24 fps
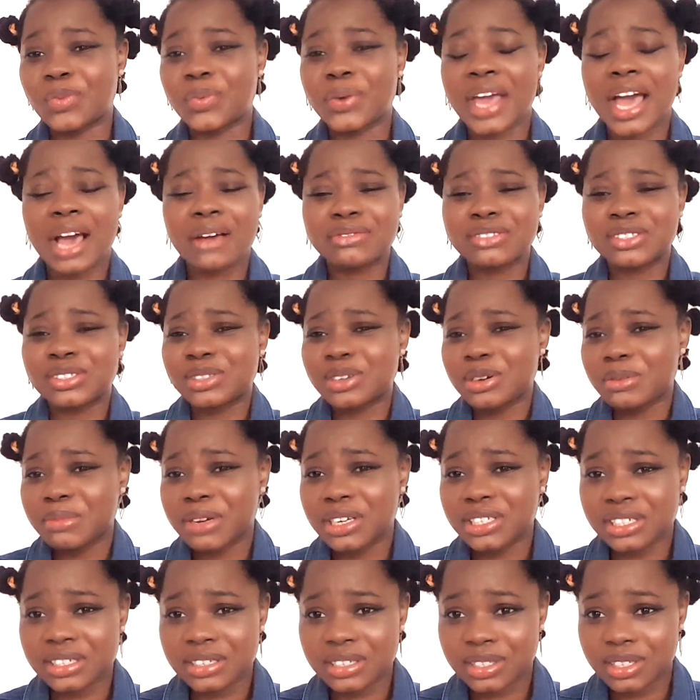We have so
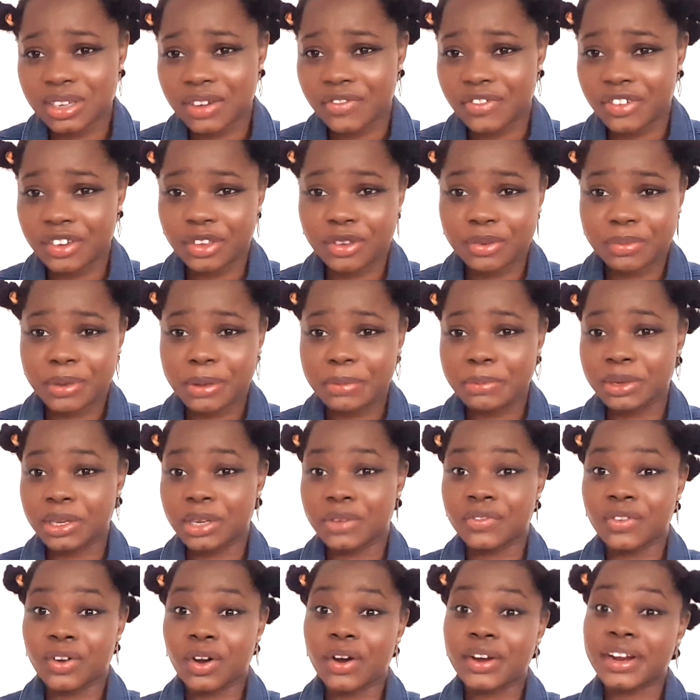much in store for you, people
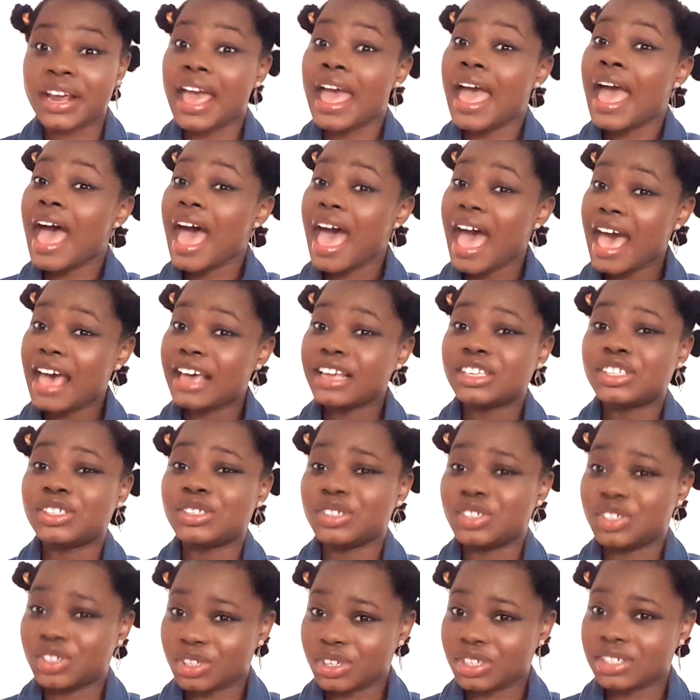of God, and
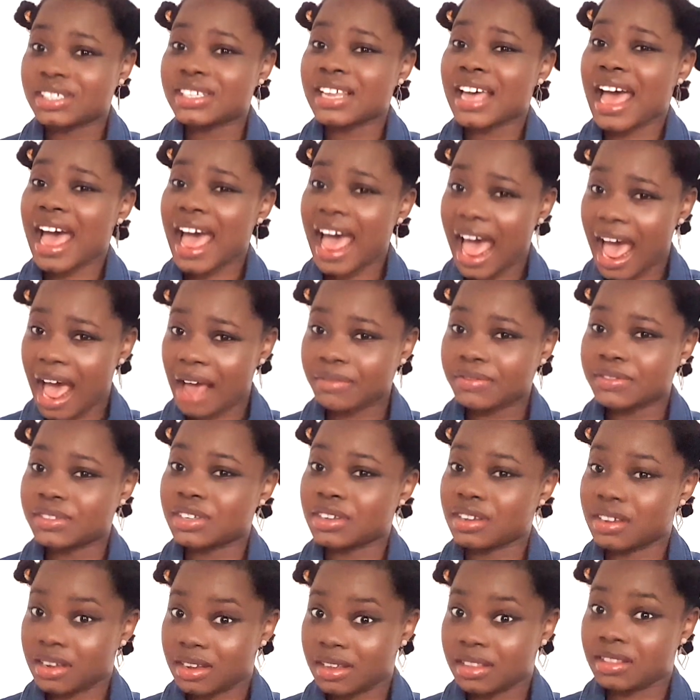you just have to
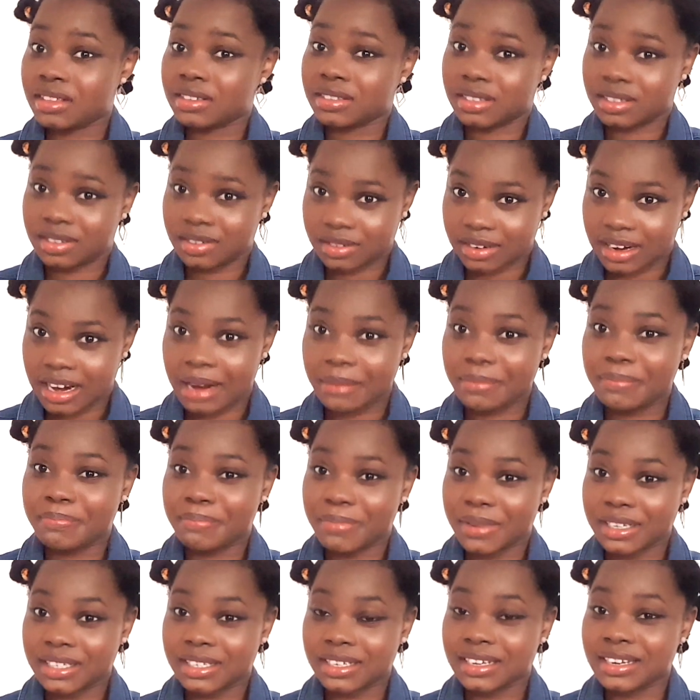hit the subscribe
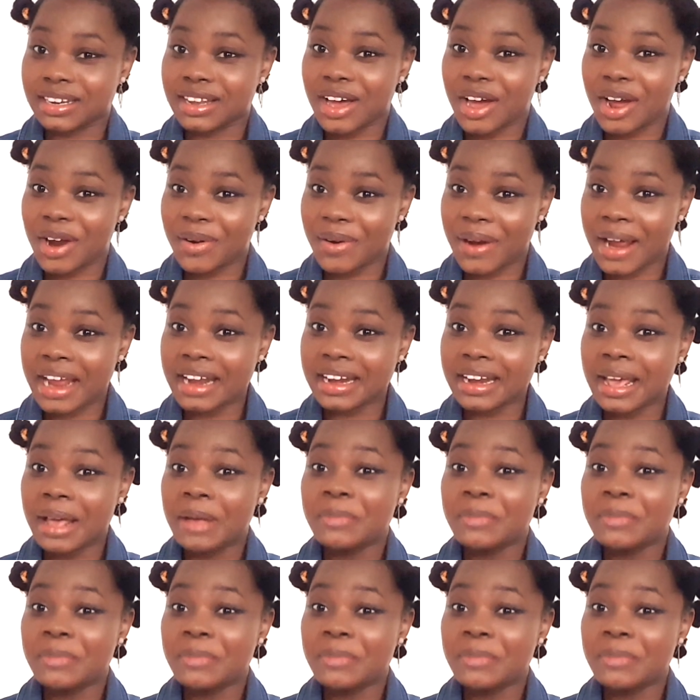button, all right?